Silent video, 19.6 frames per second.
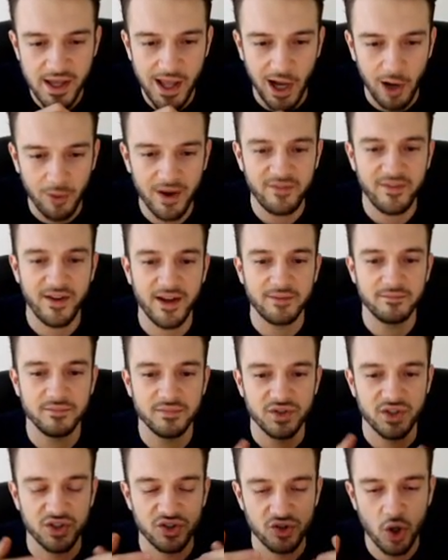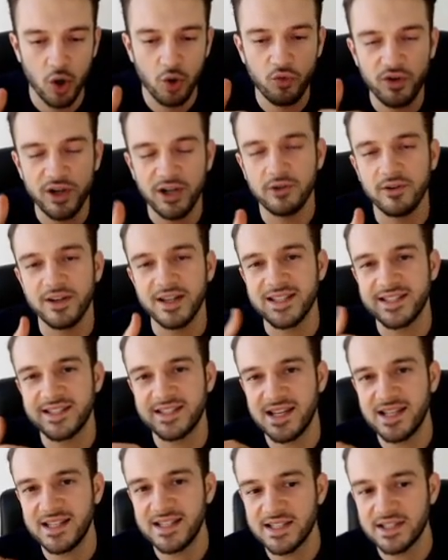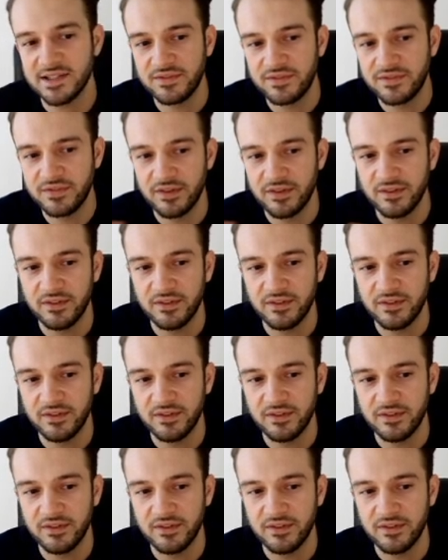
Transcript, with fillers: however there's no real incentive